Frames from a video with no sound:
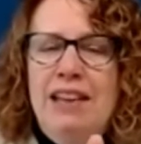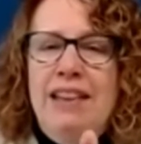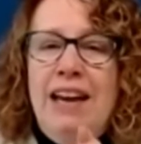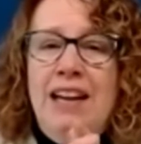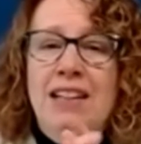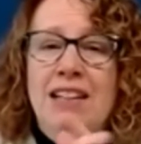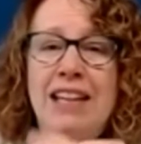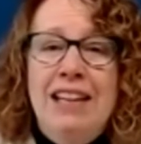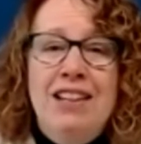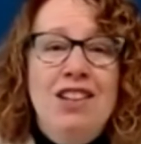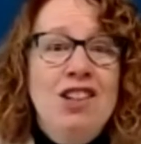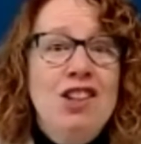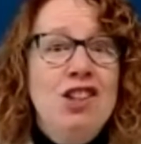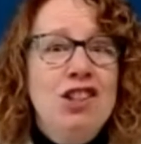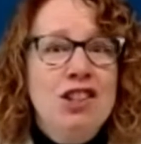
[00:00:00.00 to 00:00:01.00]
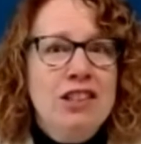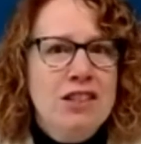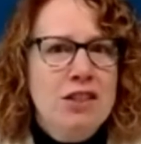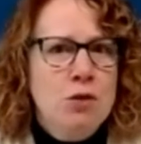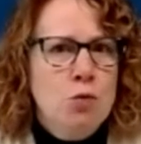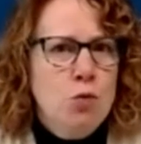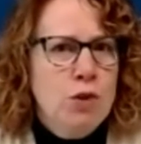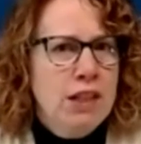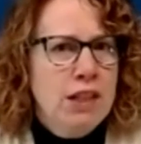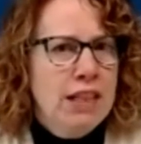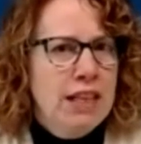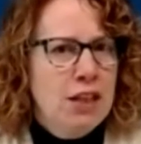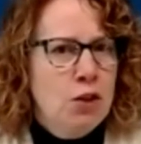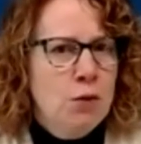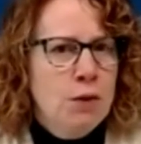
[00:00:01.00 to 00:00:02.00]
that looks
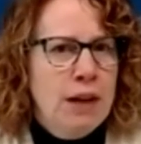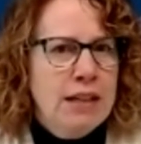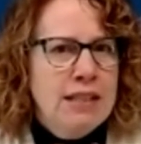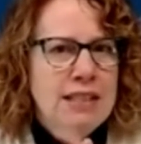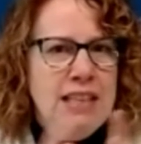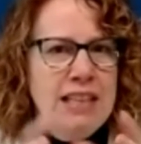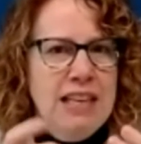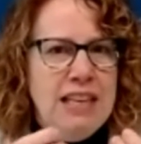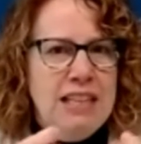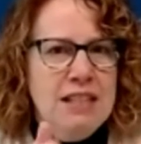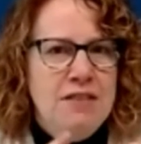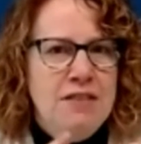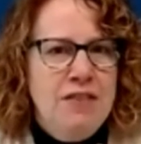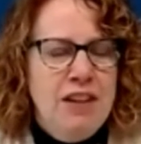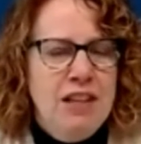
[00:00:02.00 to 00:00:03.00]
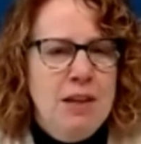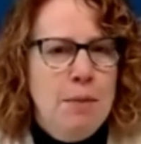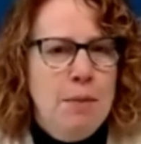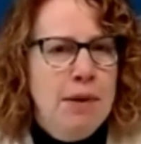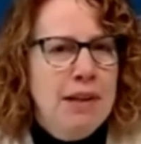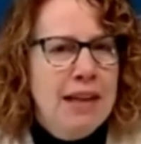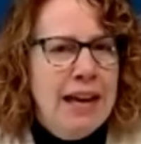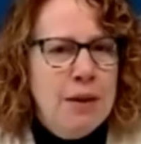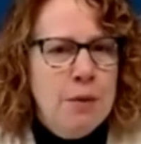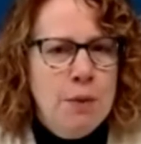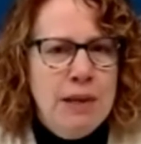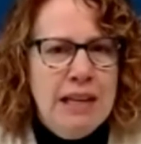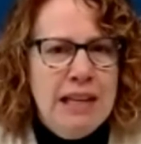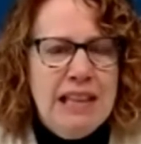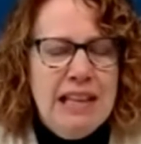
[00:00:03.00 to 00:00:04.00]
really interesting, is fun to play
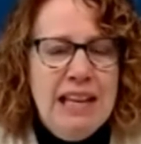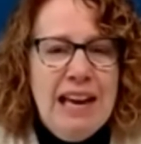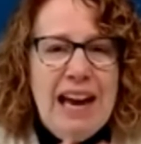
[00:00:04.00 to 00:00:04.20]
with,